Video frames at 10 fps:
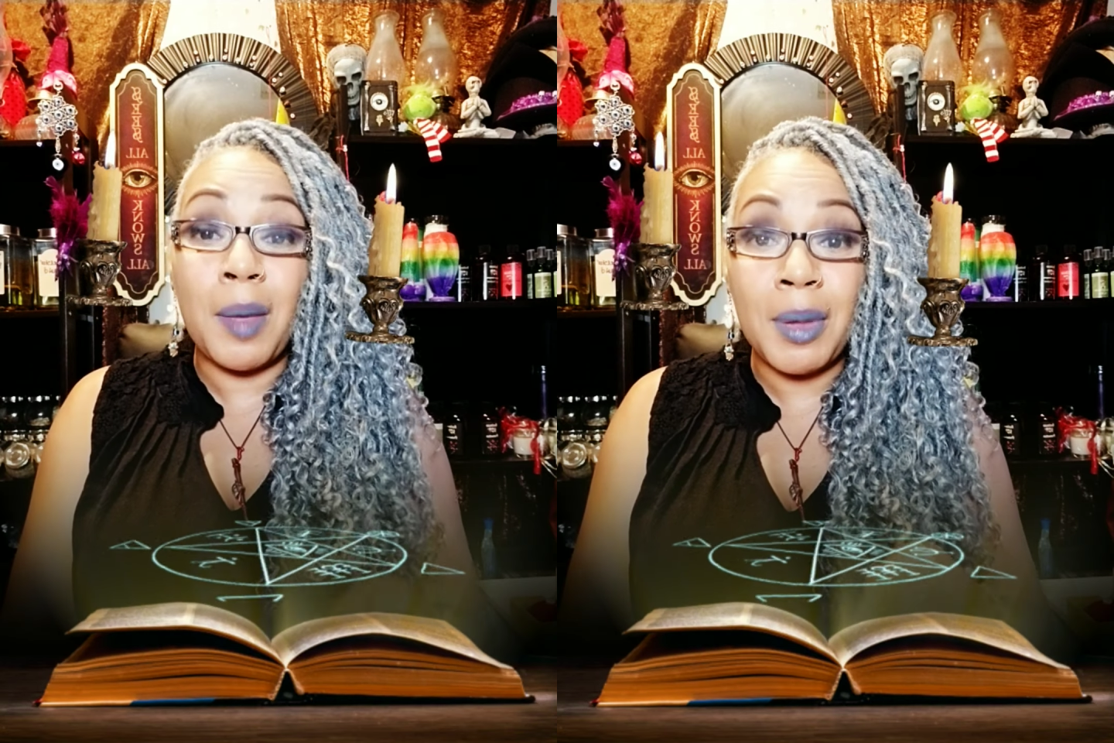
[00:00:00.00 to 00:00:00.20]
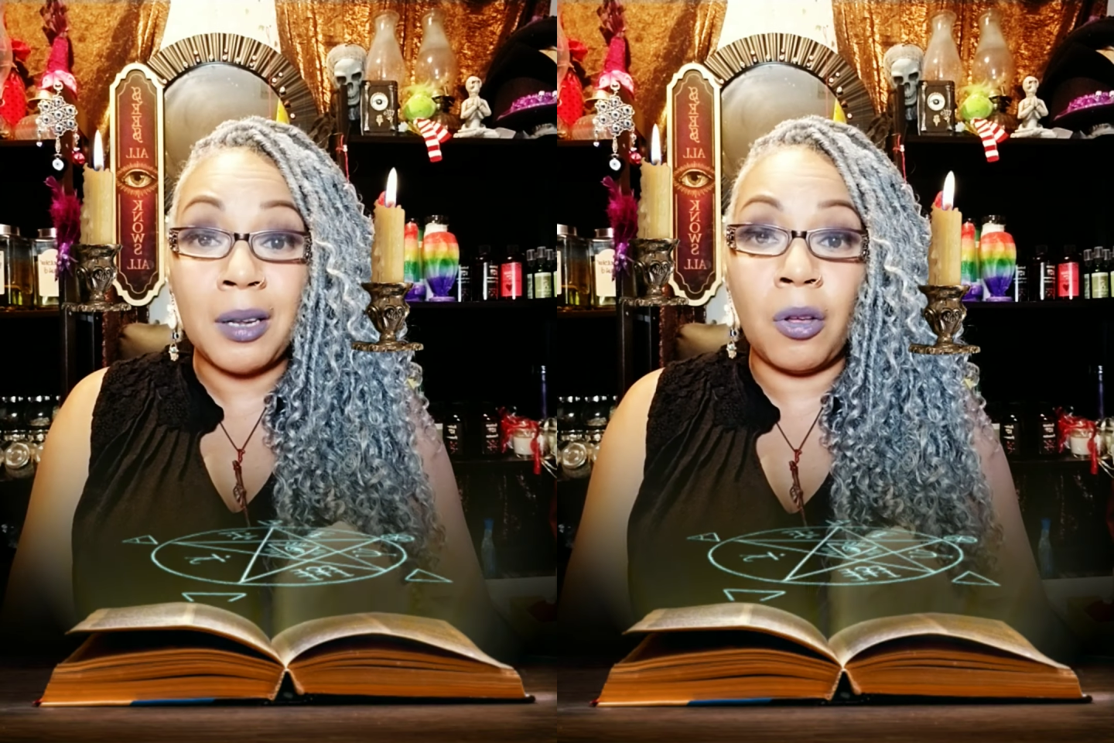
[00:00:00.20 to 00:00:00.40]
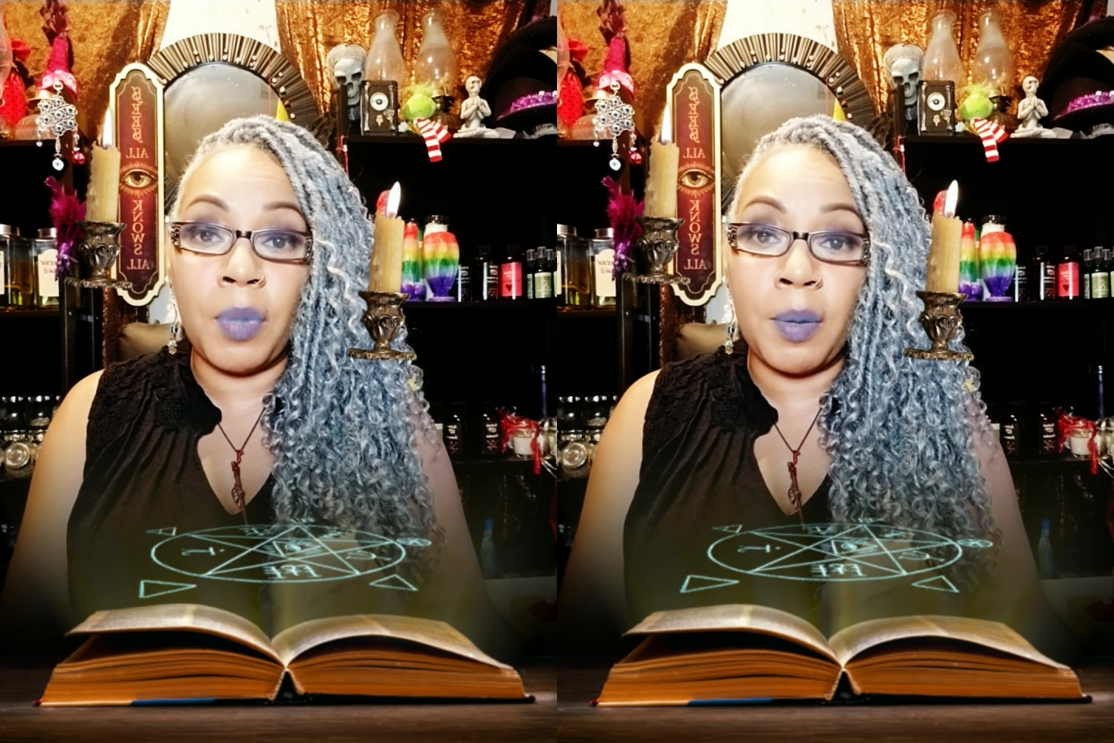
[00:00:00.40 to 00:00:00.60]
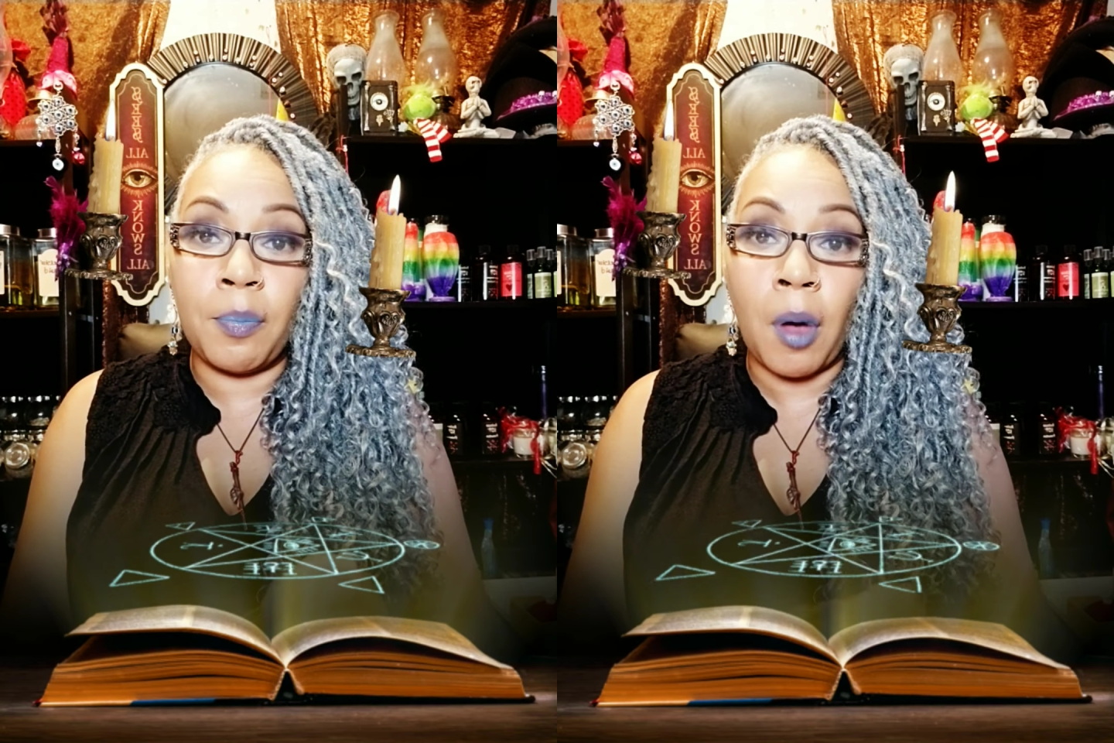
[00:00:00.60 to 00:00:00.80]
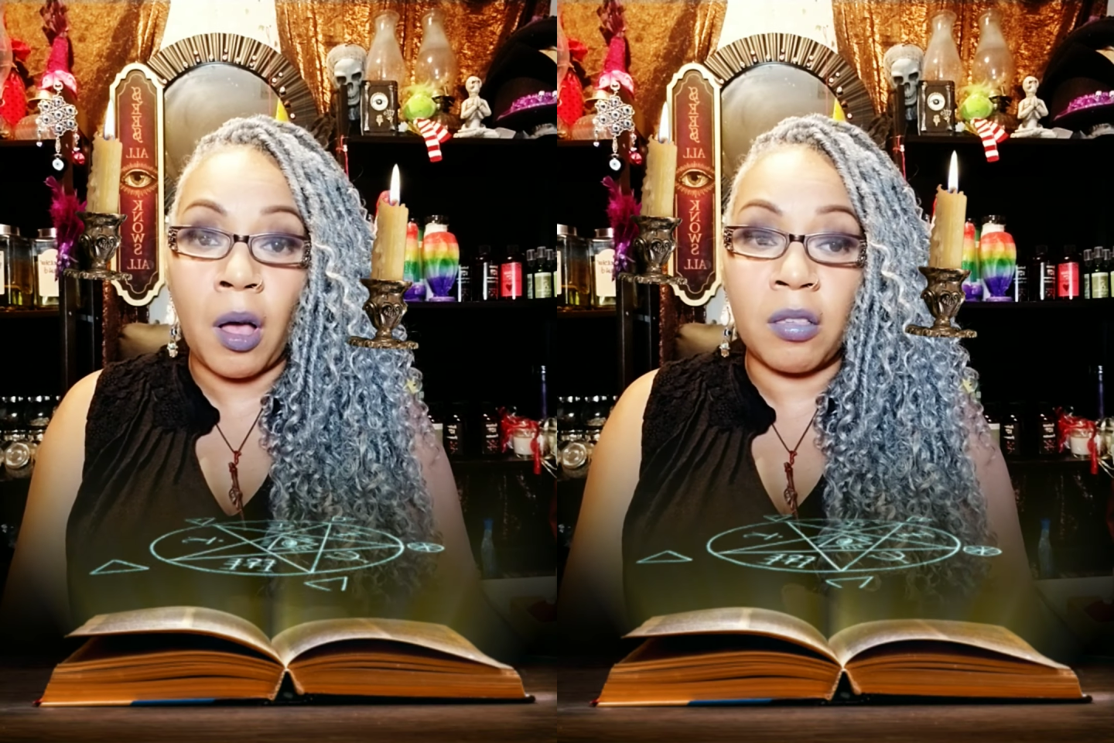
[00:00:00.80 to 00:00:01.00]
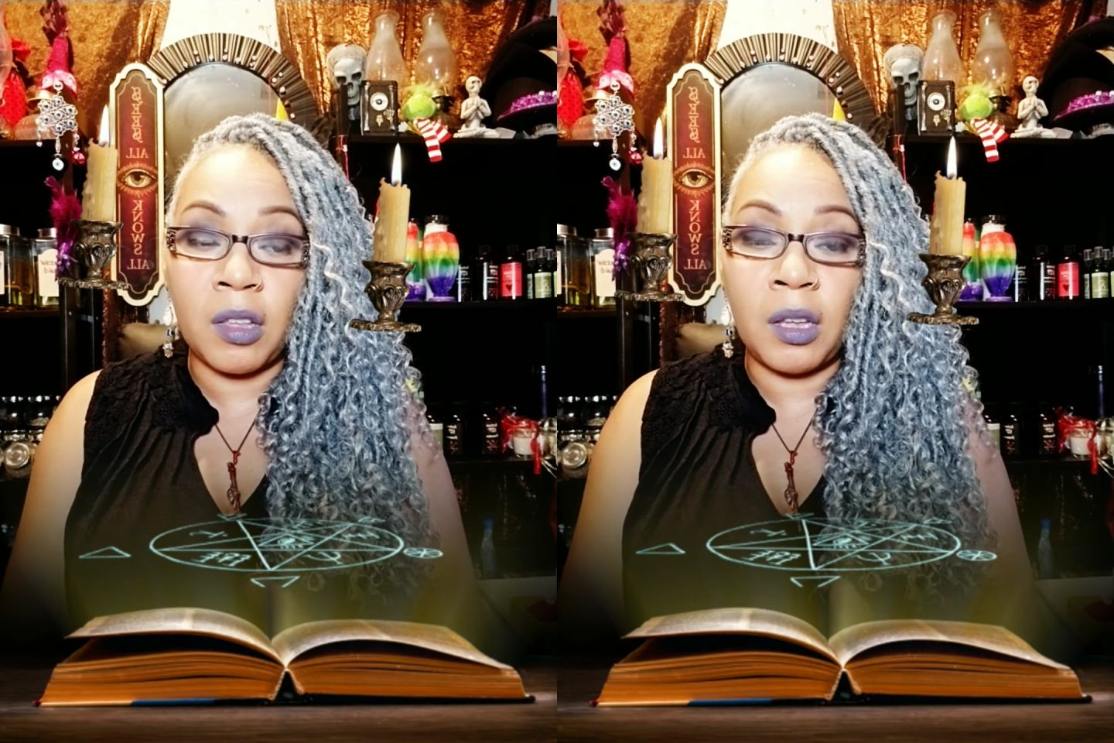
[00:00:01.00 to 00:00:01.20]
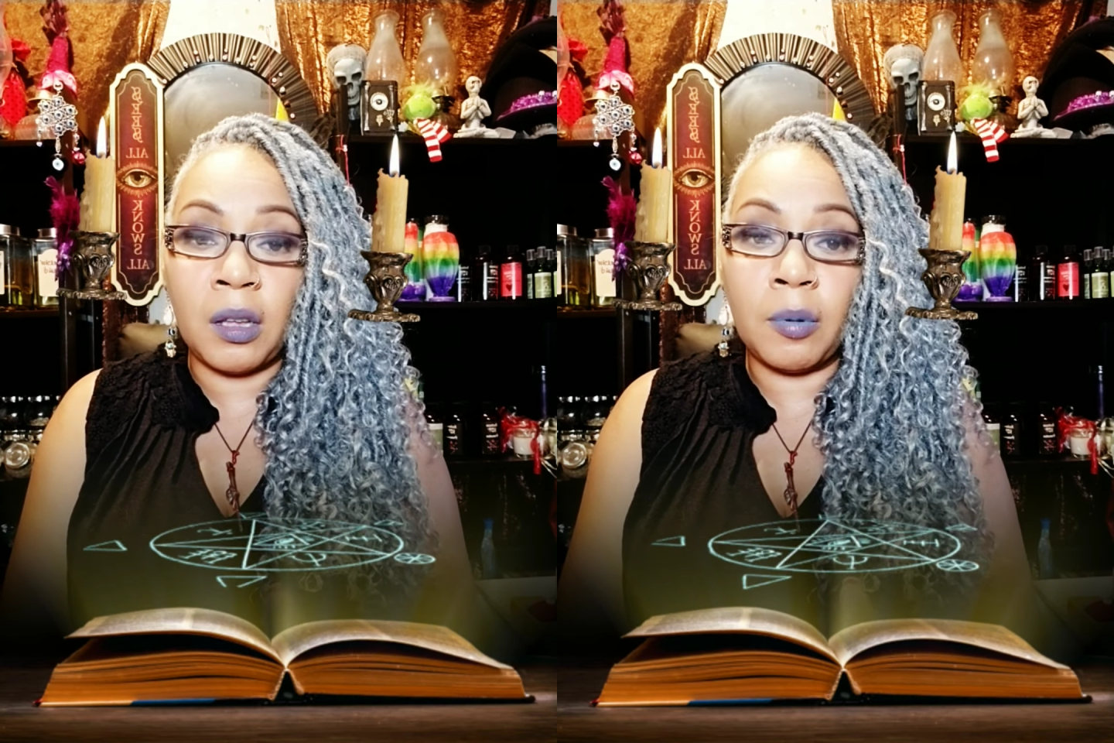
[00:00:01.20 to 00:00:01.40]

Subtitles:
be a little bit bossy.